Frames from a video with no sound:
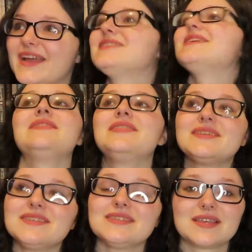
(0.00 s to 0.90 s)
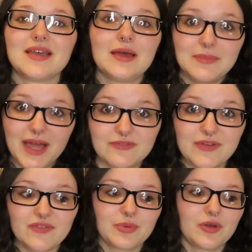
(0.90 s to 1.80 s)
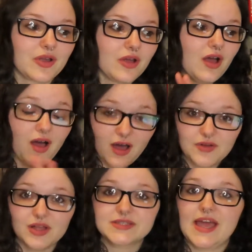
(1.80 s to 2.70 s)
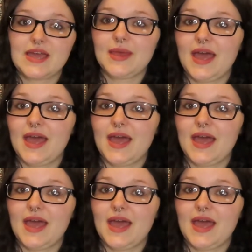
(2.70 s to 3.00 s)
I said, this is my favorite book of all time.